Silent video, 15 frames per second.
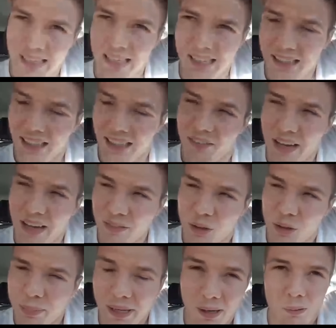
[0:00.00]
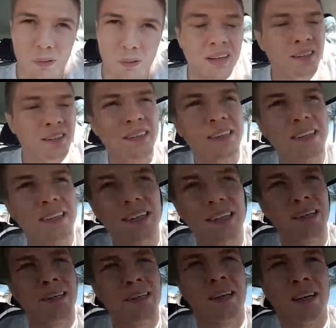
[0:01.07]
Uh, if I have to pick one,
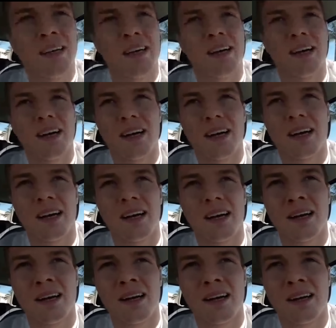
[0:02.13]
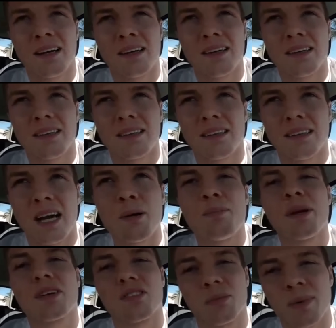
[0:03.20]
uh,
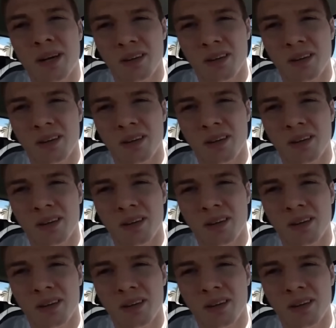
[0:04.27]
I pick